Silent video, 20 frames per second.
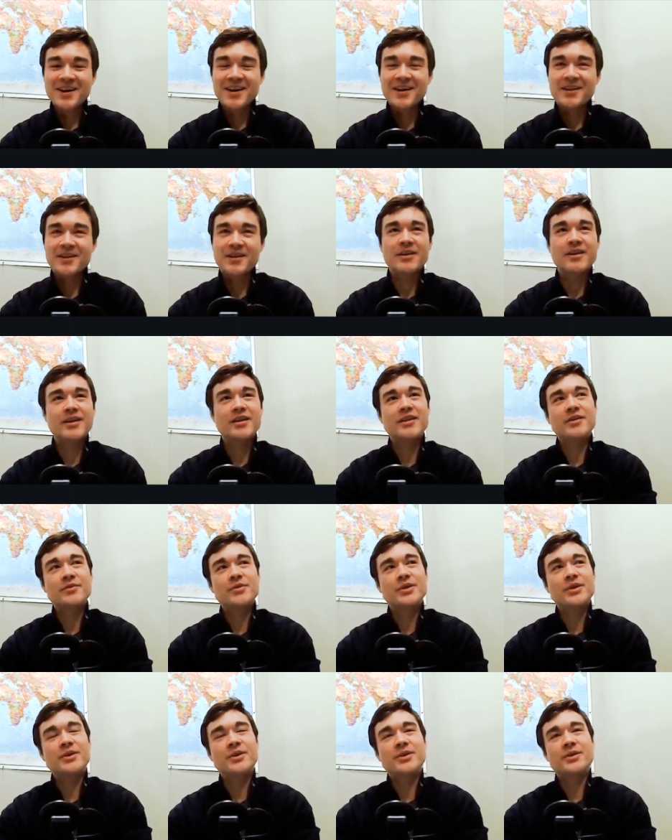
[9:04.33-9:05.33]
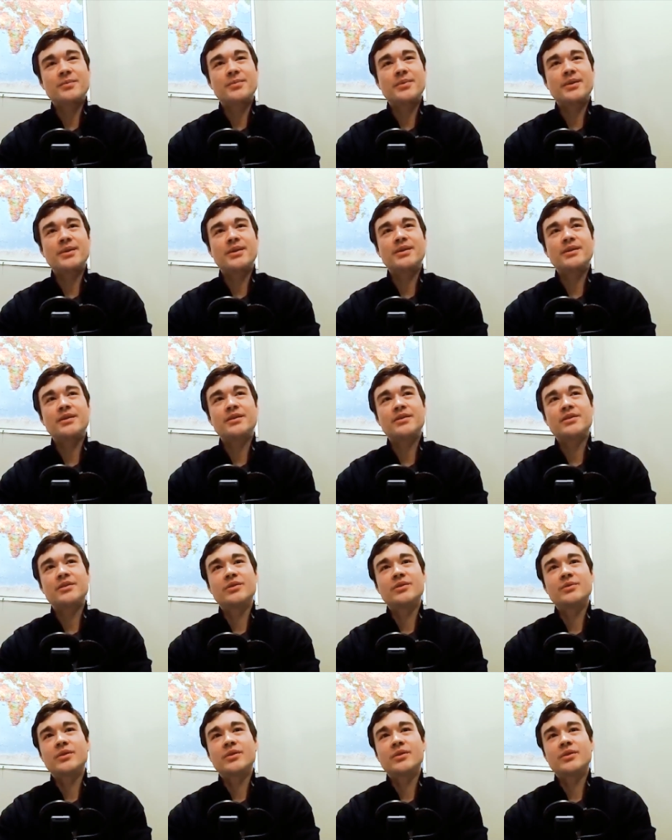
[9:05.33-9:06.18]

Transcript: I think I think we're going to be, you know,